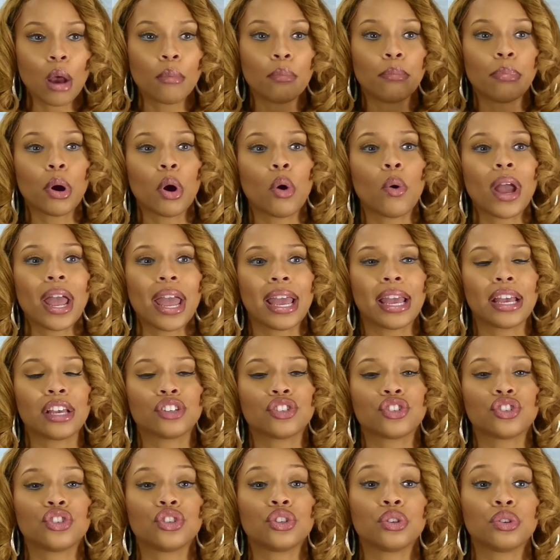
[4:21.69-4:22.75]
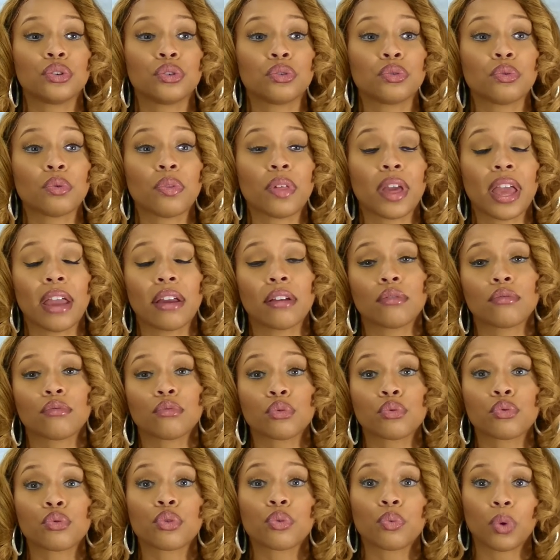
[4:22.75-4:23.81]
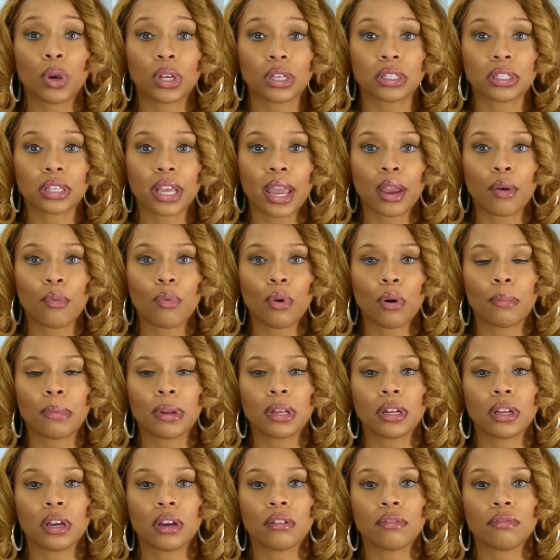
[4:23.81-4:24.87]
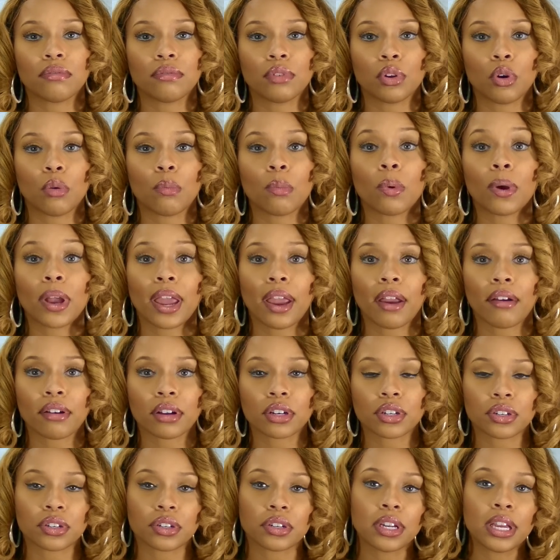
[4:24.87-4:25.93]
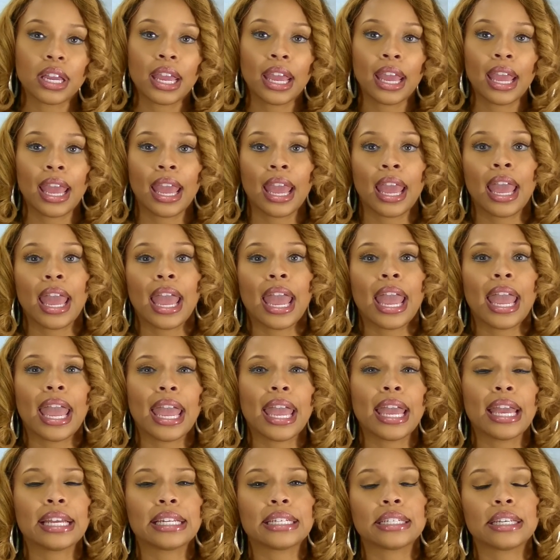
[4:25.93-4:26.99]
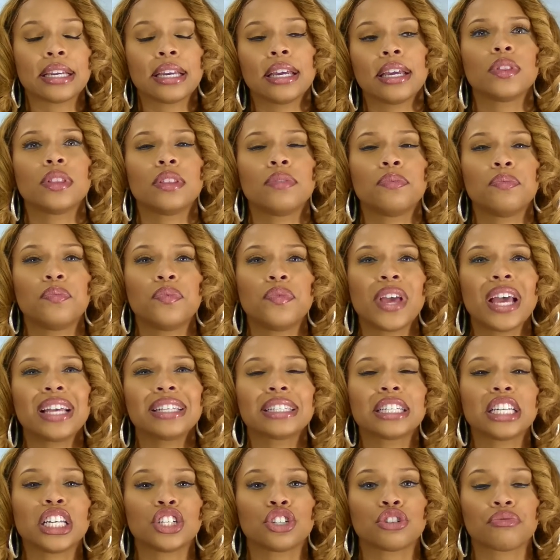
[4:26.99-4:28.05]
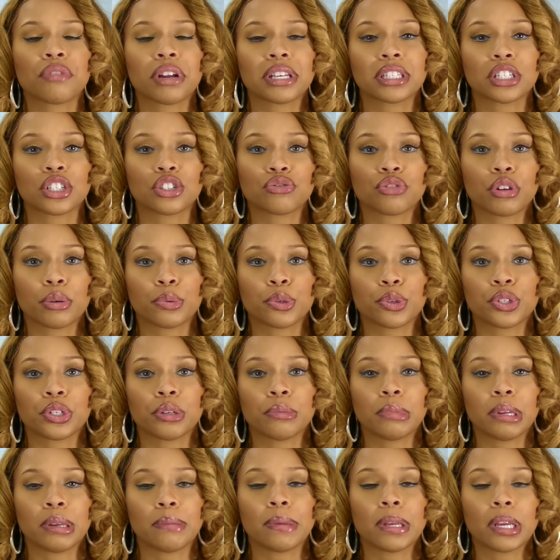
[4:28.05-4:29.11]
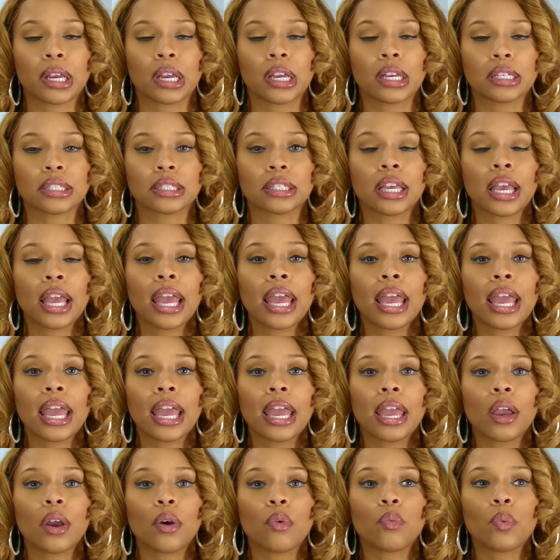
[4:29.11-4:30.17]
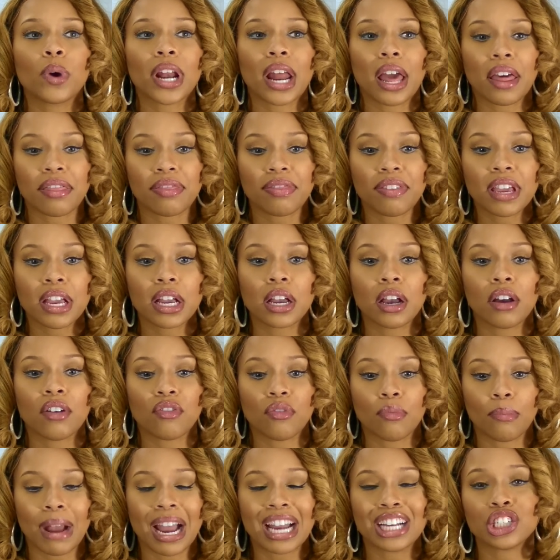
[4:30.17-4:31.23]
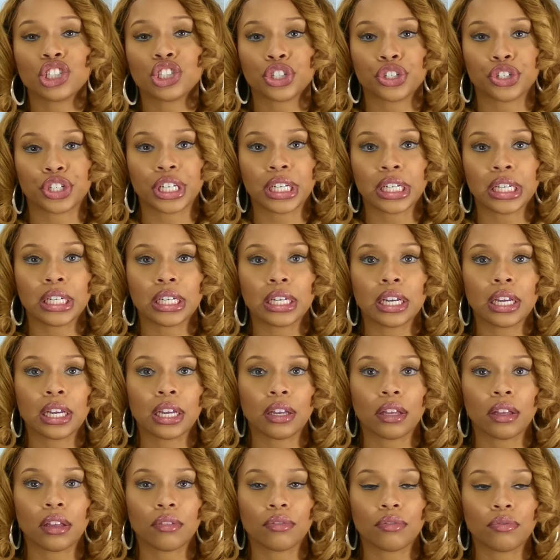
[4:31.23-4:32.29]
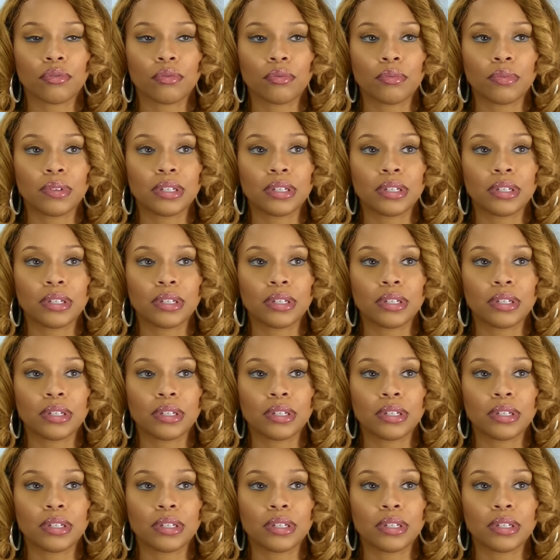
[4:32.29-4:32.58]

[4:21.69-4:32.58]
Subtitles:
Boaz knew that Ruth was a woman of noble character. And that's an interesting scripture to me, because when I think of my journey of